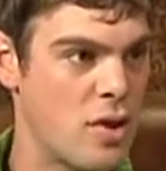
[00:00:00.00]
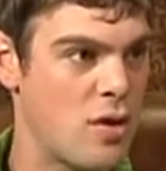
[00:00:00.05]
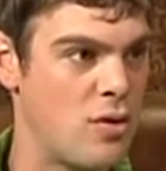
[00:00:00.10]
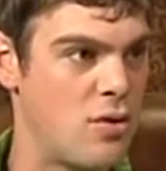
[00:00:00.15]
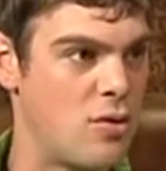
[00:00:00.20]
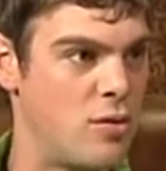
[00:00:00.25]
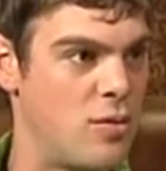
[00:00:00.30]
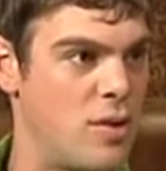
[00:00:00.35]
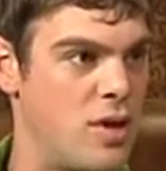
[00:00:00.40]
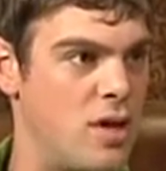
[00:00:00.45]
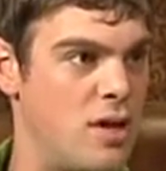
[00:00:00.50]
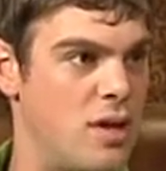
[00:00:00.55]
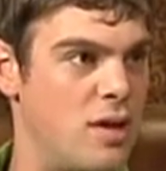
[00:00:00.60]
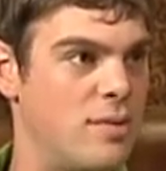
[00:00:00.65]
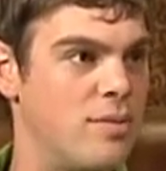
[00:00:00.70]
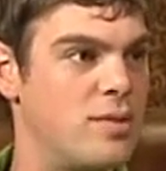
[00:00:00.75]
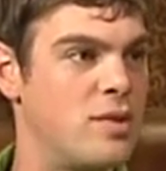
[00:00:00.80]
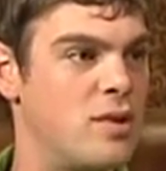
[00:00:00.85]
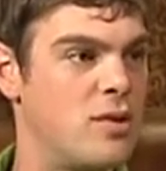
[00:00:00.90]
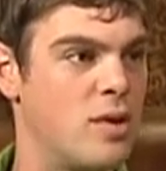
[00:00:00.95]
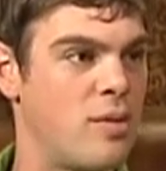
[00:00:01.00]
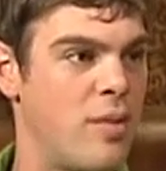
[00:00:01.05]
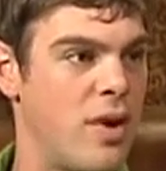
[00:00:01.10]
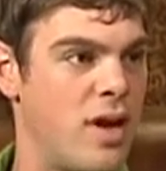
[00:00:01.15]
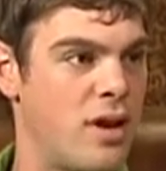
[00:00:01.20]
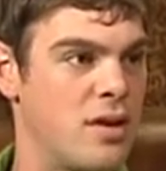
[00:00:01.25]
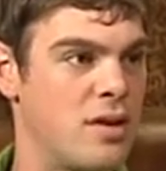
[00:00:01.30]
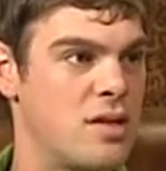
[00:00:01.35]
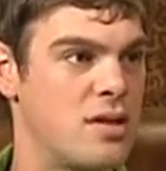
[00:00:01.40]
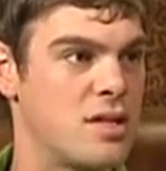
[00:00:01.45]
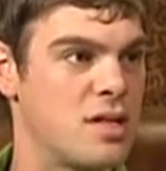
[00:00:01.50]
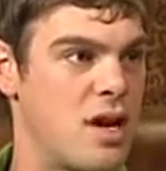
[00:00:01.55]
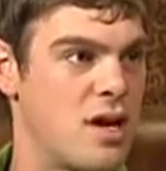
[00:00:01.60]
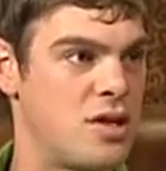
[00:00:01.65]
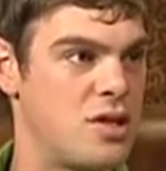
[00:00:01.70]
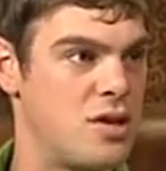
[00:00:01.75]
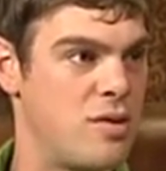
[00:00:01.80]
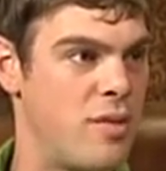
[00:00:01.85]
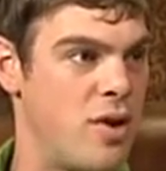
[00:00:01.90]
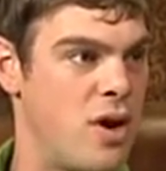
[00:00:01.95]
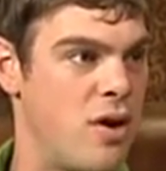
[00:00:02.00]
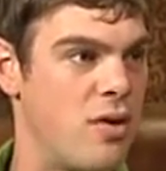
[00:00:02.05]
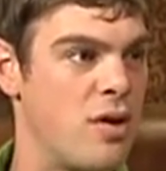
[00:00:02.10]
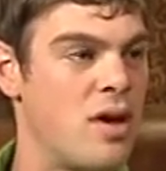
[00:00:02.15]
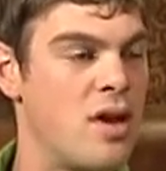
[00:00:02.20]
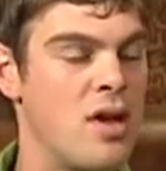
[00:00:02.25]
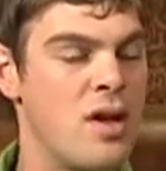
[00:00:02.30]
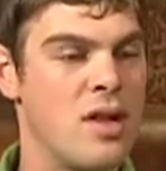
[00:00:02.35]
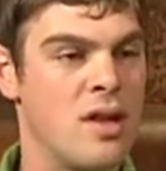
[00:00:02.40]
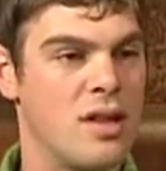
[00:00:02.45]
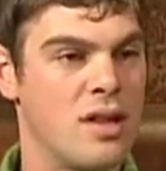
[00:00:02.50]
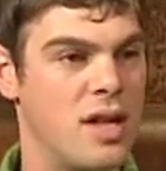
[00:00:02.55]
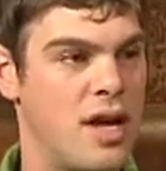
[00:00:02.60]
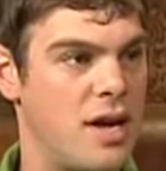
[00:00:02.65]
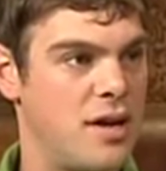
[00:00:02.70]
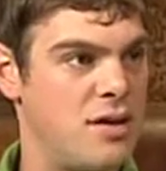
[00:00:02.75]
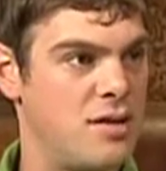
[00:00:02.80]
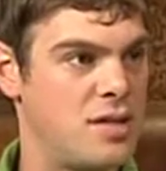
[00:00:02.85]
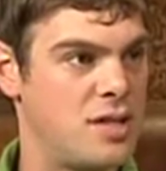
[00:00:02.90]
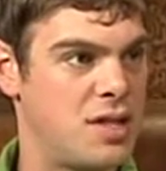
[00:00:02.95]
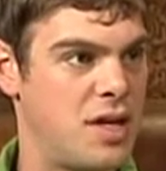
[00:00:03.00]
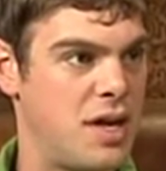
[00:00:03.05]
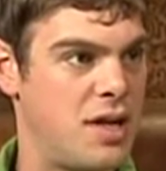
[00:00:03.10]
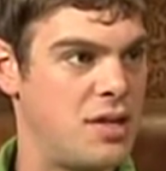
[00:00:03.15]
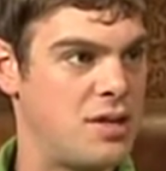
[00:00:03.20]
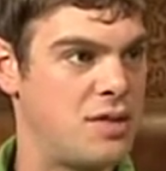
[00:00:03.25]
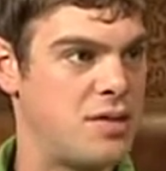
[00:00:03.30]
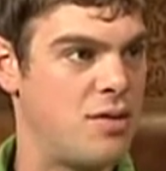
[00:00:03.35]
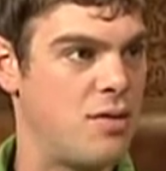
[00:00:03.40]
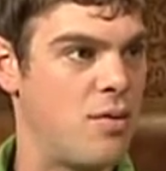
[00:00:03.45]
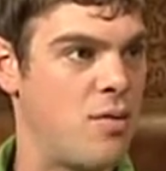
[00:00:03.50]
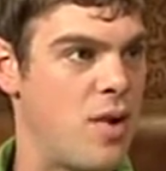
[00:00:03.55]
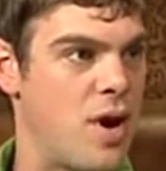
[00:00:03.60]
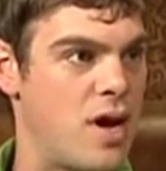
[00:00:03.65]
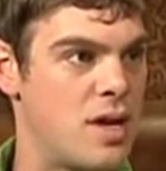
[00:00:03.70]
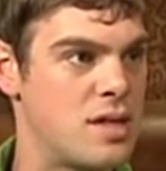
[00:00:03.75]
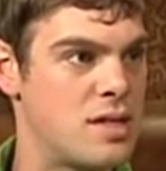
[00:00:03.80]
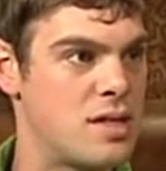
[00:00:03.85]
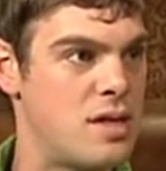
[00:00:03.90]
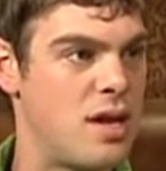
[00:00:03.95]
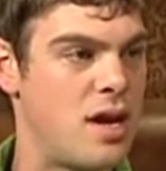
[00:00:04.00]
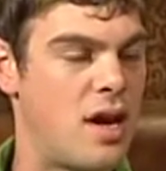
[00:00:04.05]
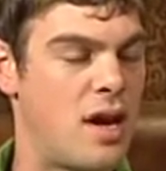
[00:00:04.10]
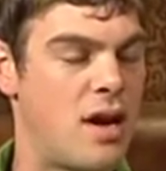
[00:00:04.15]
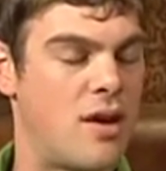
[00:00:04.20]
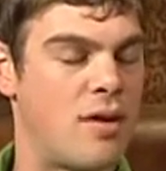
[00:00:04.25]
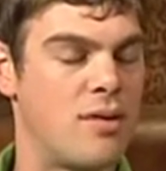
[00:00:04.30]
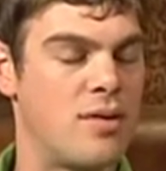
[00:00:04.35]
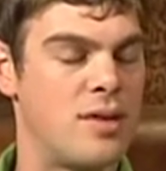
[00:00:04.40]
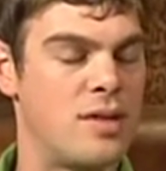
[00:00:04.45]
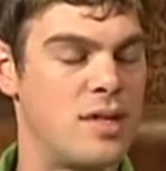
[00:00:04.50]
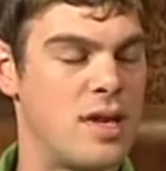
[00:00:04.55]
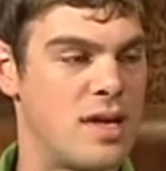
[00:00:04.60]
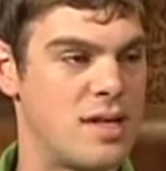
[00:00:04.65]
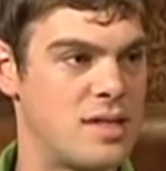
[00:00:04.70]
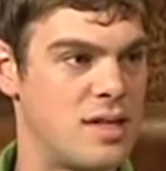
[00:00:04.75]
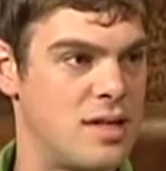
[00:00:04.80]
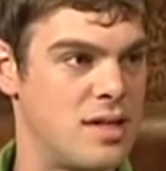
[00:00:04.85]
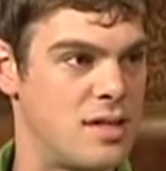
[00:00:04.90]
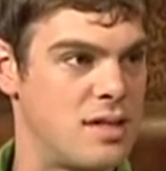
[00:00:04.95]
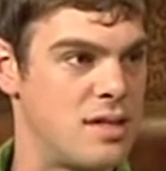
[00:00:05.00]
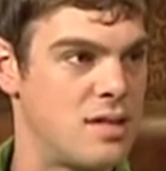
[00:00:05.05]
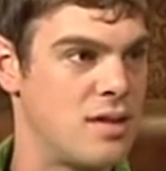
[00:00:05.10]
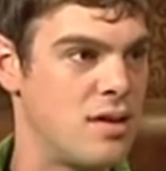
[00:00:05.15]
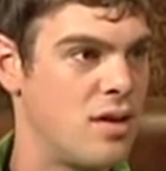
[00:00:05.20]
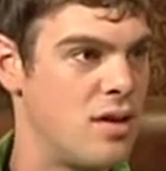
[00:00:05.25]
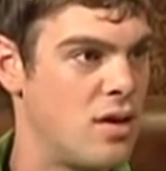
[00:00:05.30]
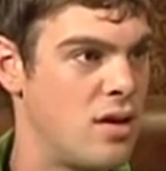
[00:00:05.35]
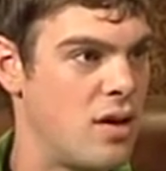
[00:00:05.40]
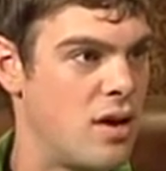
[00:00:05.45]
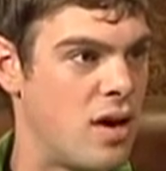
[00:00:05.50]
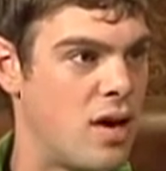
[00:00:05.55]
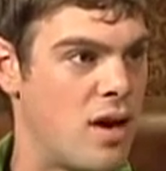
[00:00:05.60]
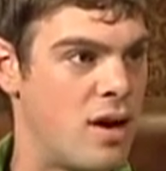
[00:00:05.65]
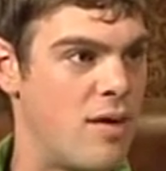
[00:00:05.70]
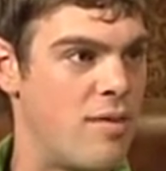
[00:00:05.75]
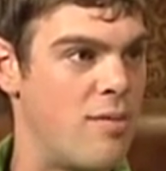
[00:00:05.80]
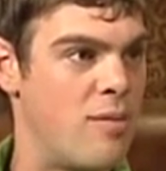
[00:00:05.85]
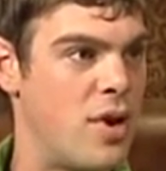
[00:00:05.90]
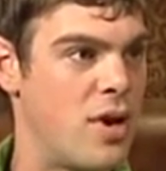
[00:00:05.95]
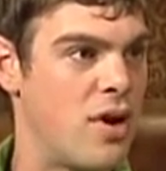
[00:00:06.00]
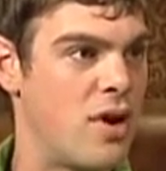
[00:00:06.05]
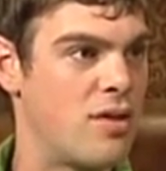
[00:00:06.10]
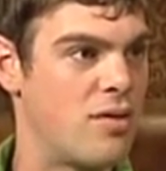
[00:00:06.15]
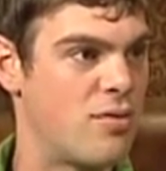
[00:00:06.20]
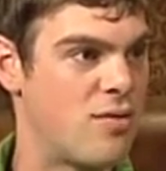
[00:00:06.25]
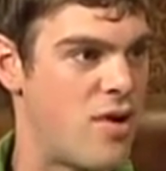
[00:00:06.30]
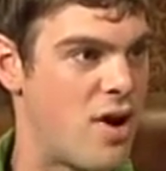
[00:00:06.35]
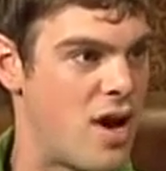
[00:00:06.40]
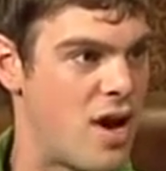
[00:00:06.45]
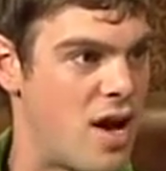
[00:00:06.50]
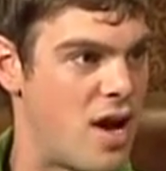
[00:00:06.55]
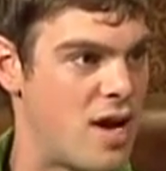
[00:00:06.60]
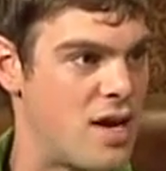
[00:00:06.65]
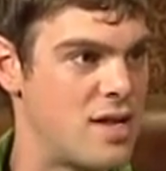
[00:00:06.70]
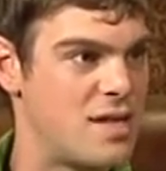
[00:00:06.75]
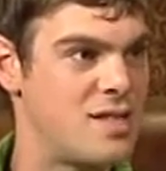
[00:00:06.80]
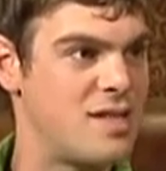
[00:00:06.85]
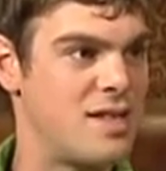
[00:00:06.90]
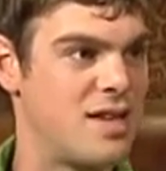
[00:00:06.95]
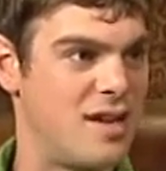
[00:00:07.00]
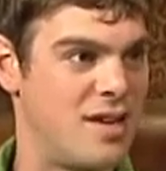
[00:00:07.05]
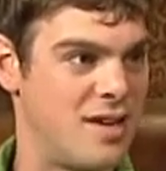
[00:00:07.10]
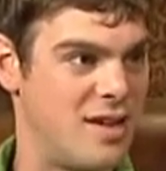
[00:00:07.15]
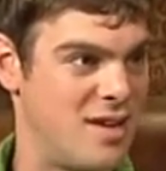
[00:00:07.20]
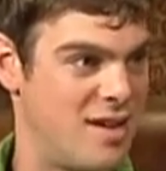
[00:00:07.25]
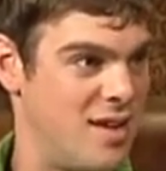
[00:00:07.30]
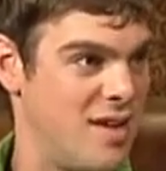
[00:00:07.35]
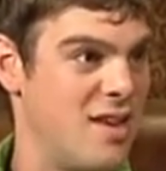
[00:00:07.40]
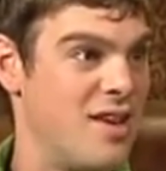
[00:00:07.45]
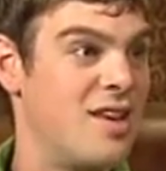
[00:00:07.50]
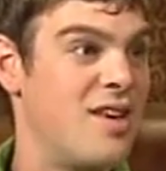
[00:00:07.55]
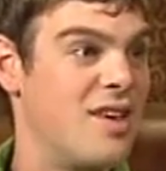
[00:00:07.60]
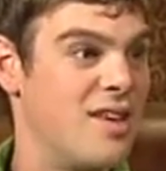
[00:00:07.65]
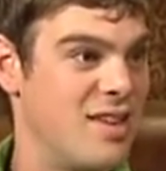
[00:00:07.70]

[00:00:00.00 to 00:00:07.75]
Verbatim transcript: who will be doing a panel discussion about land use changes in the West and how the dust has um, been yeah. on the rise. It's a big deal, this